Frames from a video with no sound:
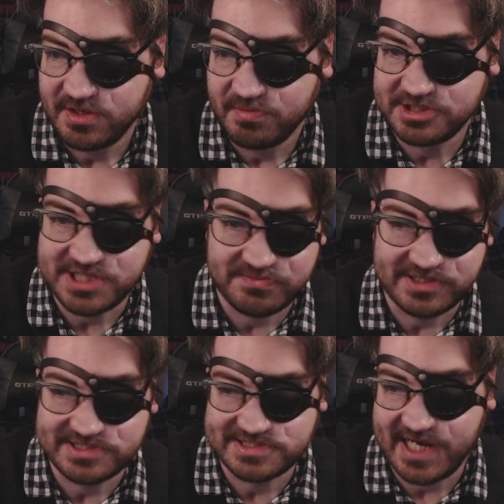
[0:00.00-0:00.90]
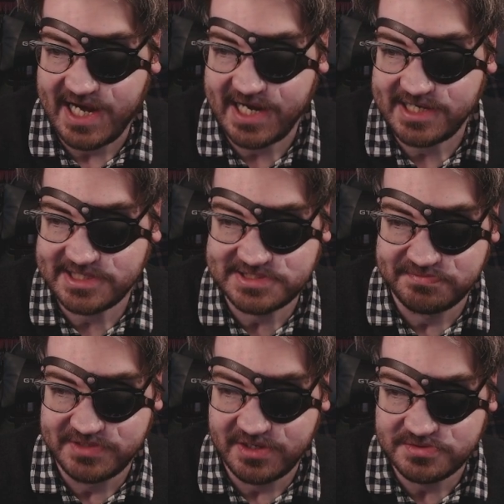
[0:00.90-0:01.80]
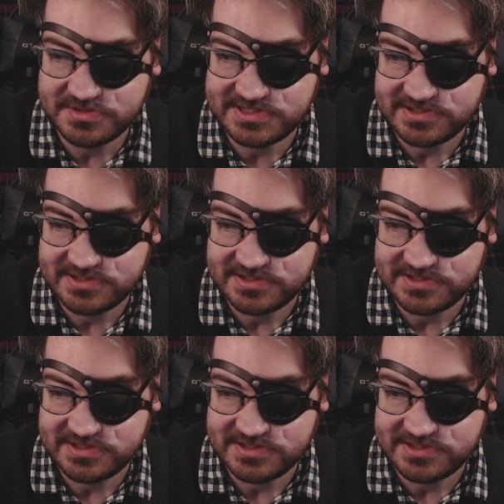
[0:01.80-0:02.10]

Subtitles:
whichever is the highest of those,